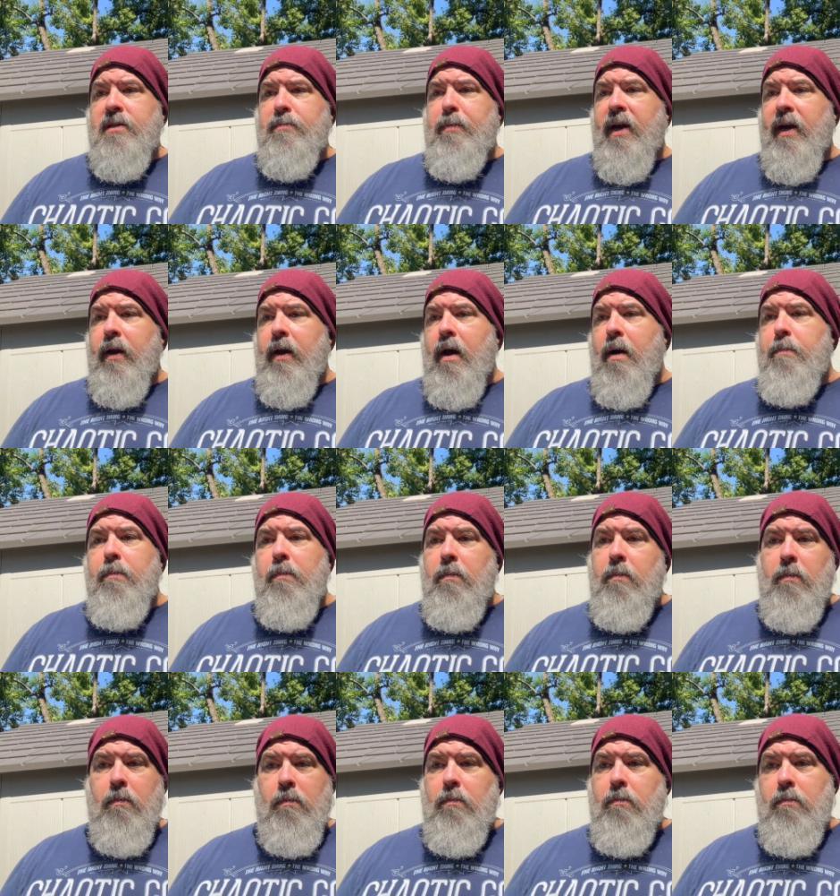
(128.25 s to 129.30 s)
pick it up.
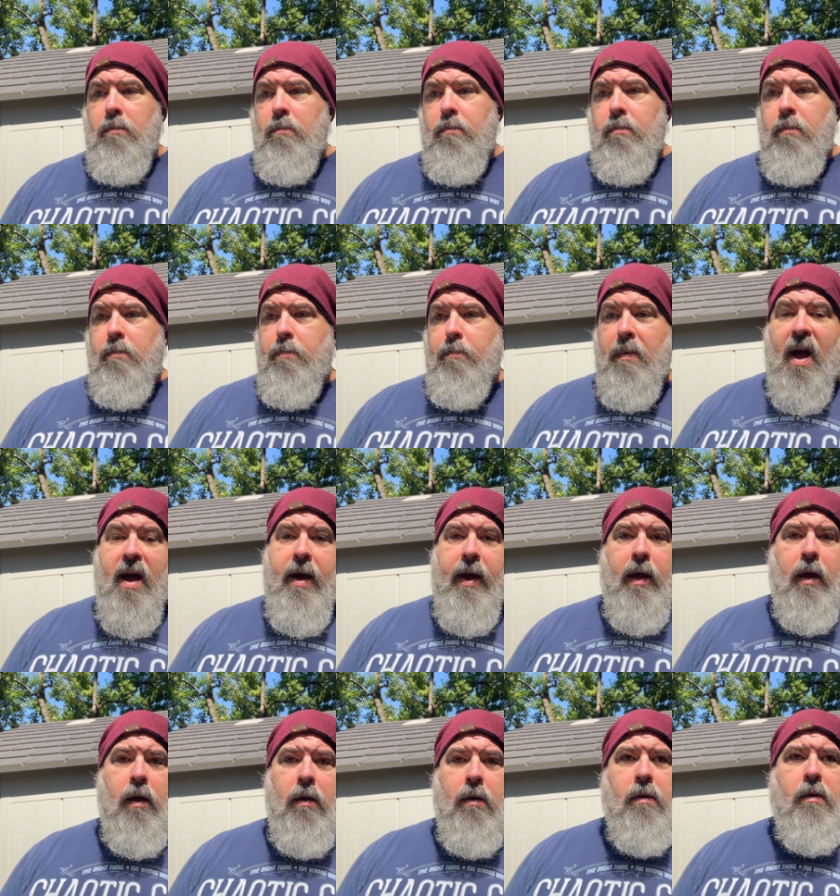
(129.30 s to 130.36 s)

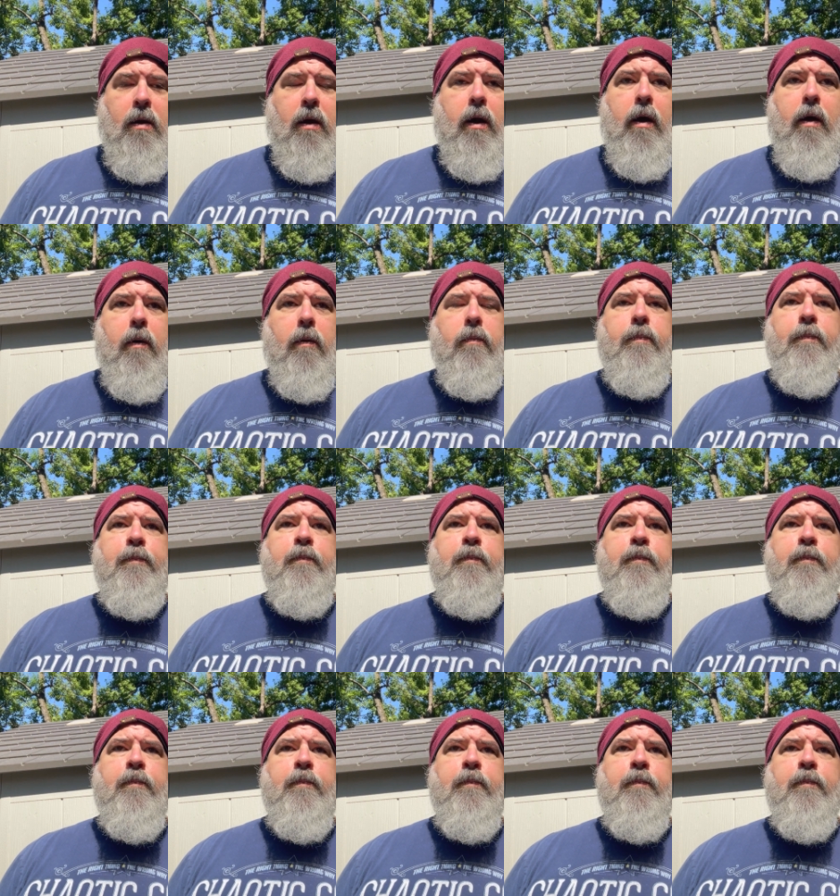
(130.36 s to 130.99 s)
Bye, you know.